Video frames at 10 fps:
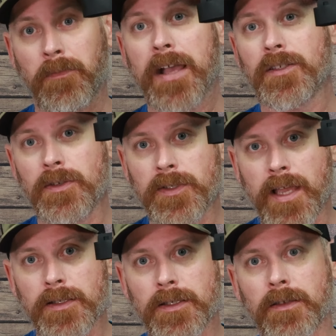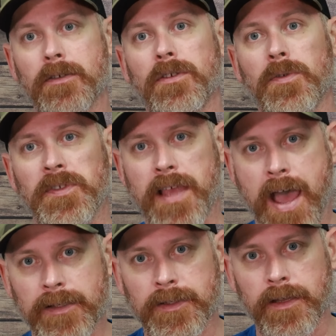my 2 cents, use
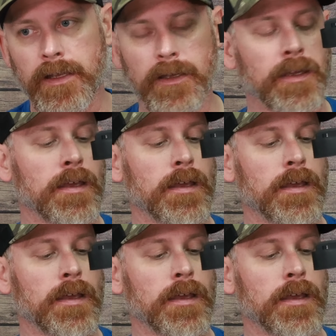that sling.